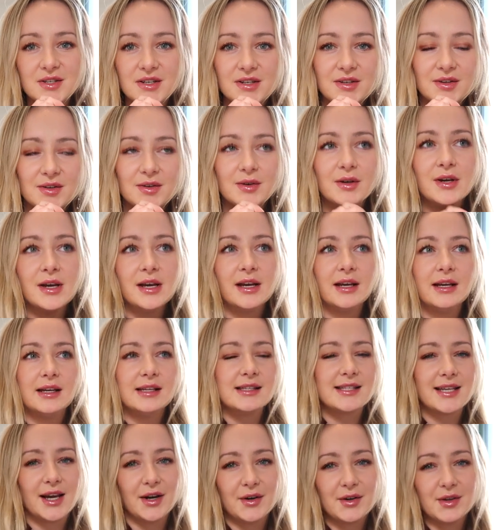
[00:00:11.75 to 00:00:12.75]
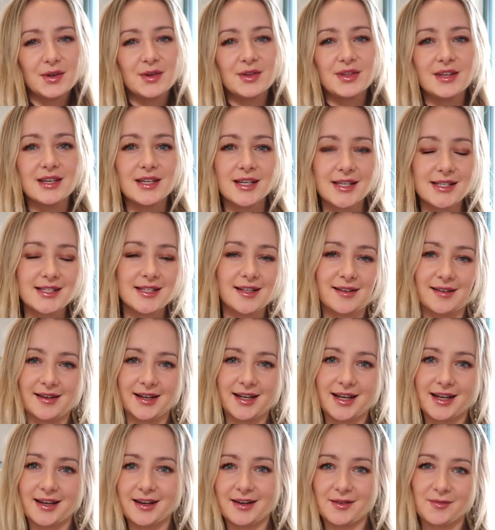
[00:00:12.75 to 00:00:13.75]
to tell you this
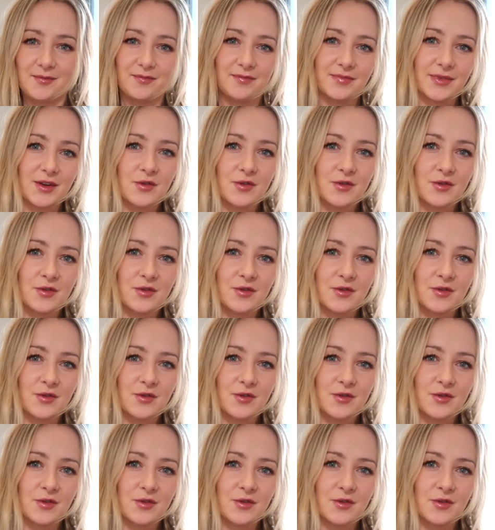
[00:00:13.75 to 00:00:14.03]
like